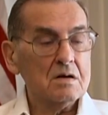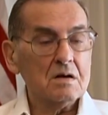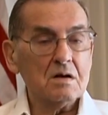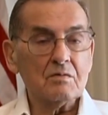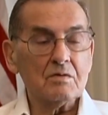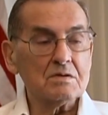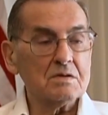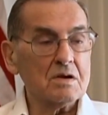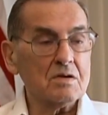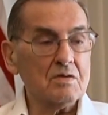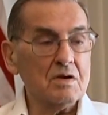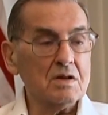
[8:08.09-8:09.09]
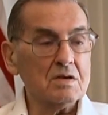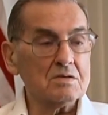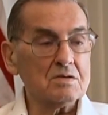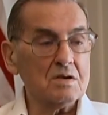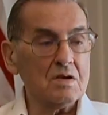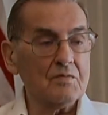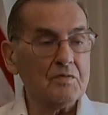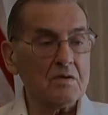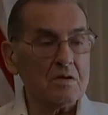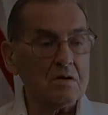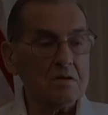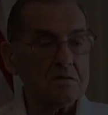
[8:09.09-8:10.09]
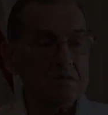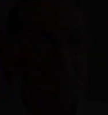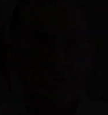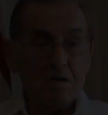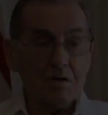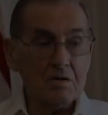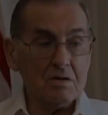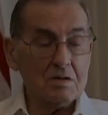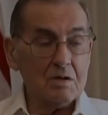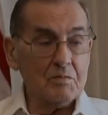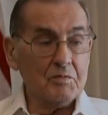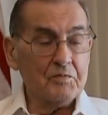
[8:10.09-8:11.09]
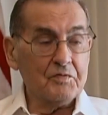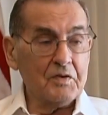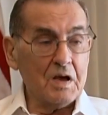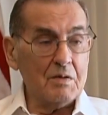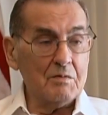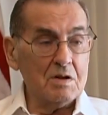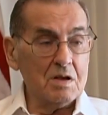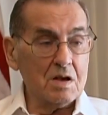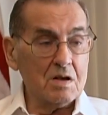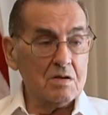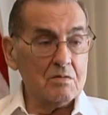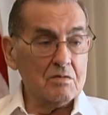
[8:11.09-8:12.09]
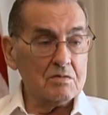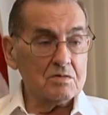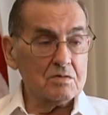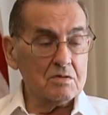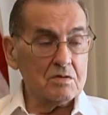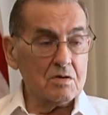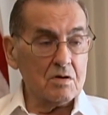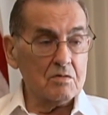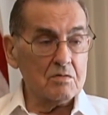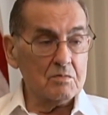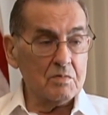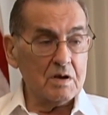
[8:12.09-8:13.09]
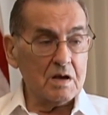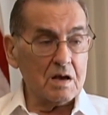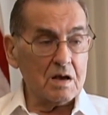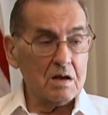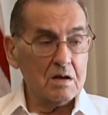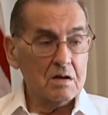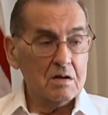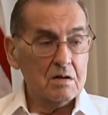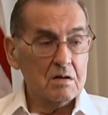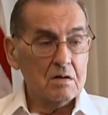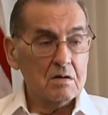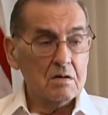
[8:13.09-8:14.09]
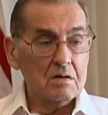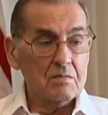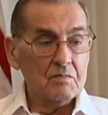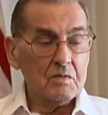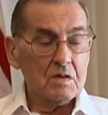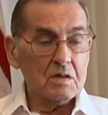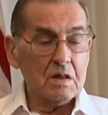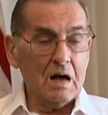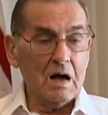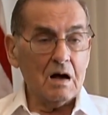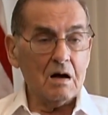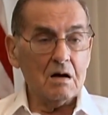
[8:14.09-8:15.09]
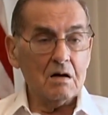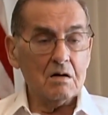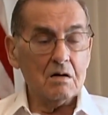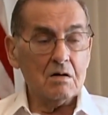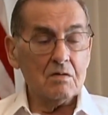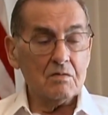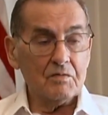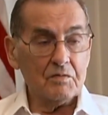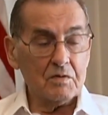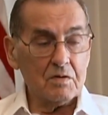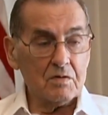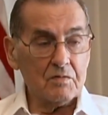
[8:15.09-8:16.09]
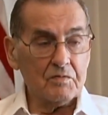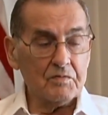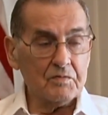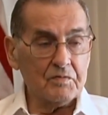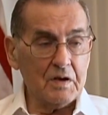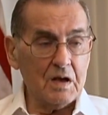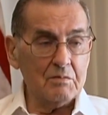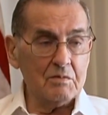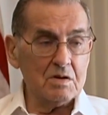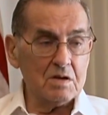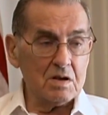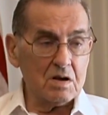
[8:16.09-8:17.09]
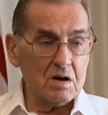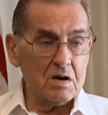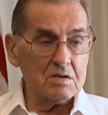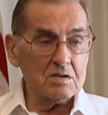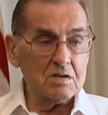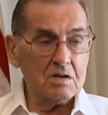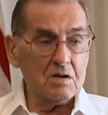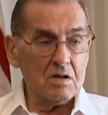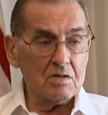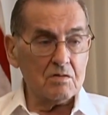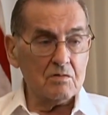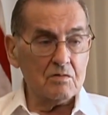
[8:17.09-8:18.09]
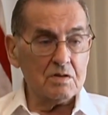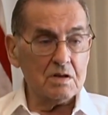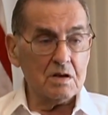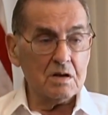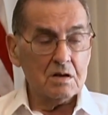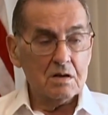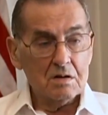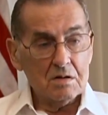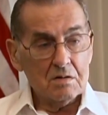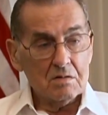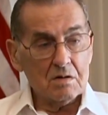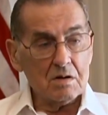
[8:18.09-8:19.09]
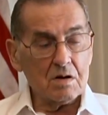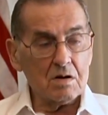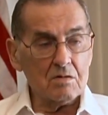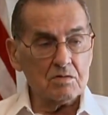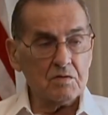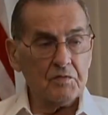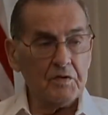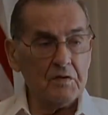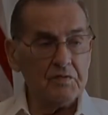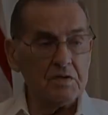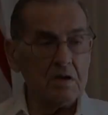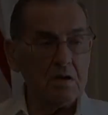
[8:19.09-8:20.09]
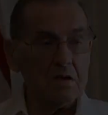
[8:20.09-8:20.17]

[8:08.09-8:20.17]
that was the greatest thing for us. You know, and the family was growing back. Now, family, cousin, all over there, close to 50.